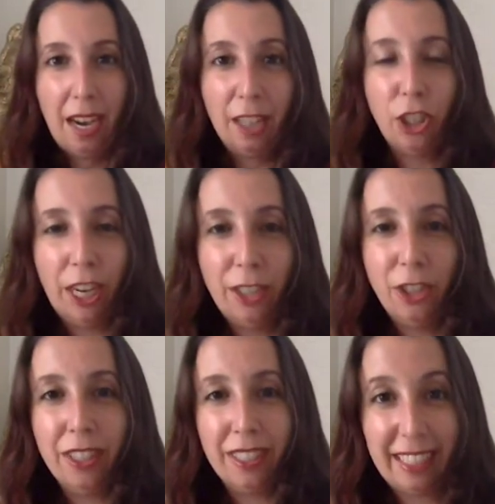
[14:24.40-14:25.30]

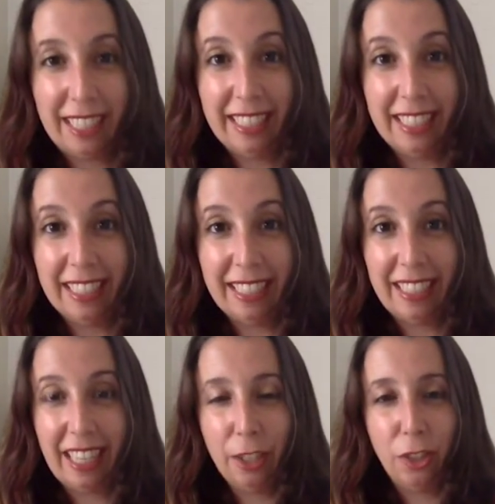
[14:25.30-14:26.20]
change in
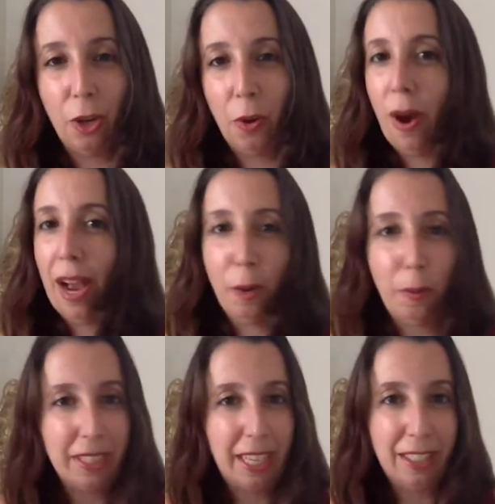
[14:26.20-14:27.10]
seasons. And so I
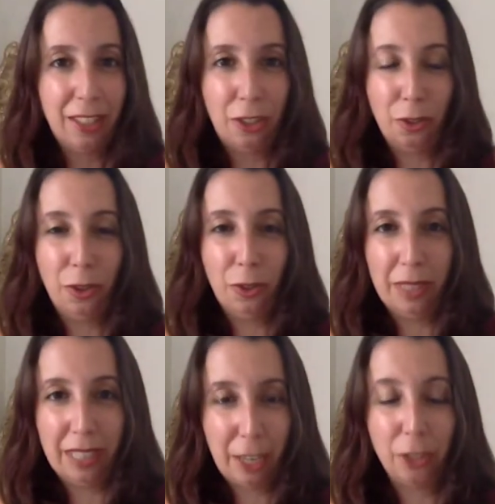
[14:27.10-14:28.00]
always like to do new
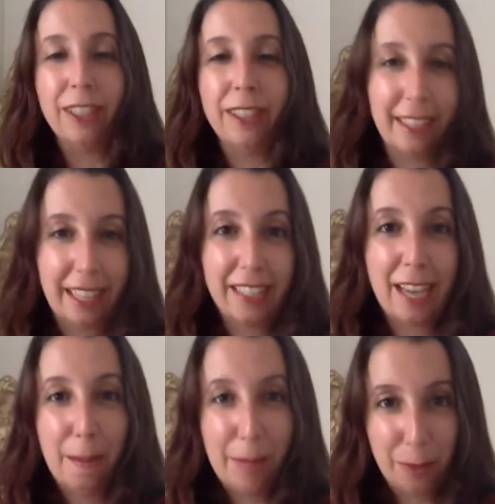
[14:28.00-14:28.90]
intentions at that
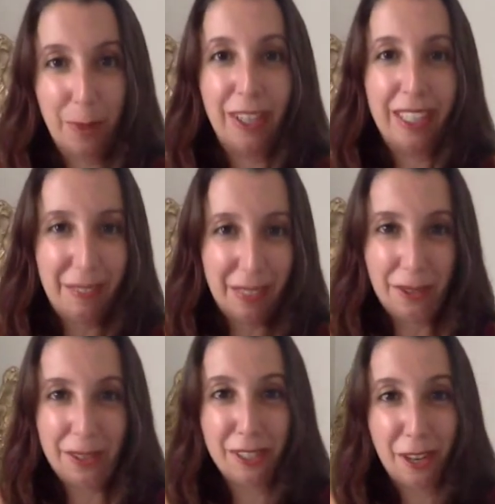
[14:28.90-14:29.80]
time as well, even
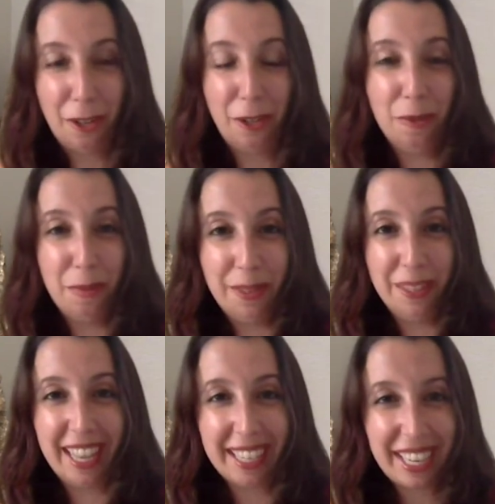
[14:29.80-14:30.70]
though it's not a new moon
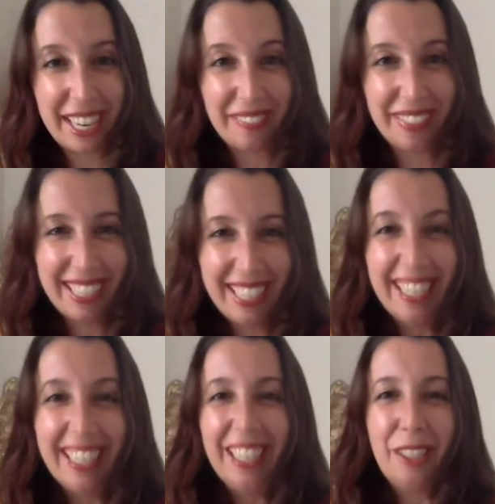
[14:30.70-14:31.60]
at that time.
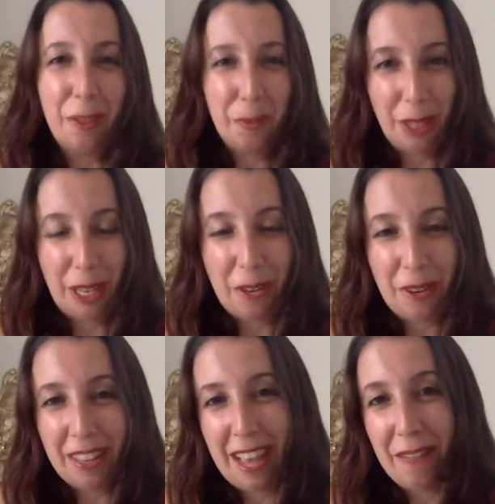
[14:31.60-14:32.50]
So we'll link you
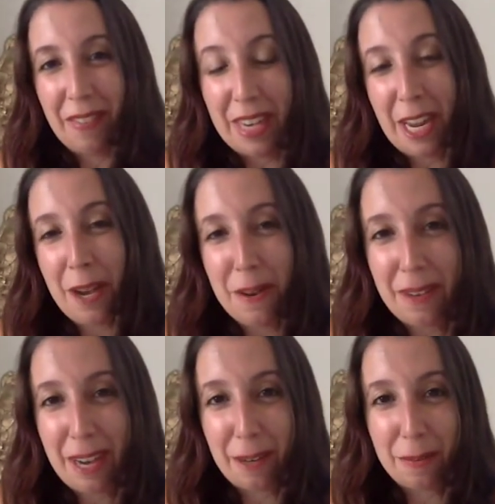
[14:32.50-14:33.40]
to that video.
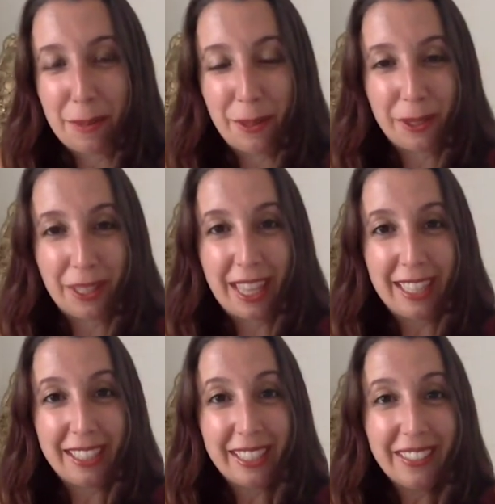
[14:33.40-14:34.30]
I hope you enjoy that
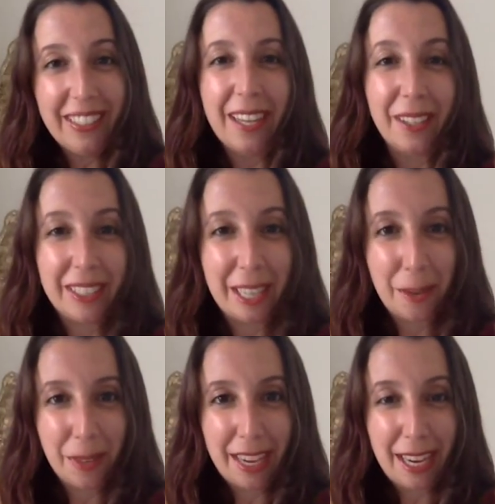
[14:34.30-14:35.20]
too, and I'll see you
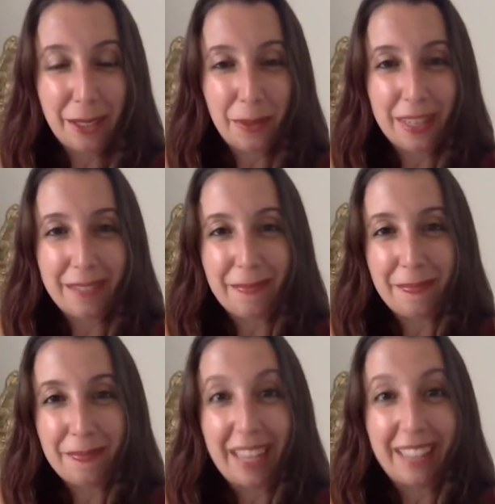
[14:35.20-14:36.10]
on the next one.
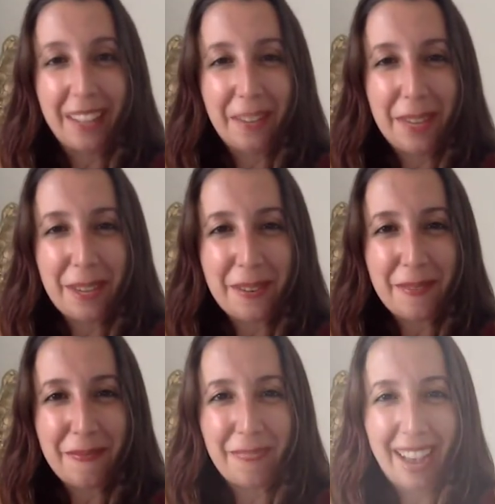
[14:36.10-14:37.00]
Love
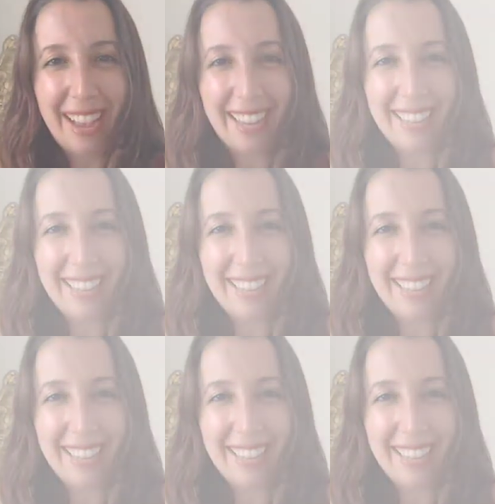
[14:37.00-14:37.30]
you. Bye.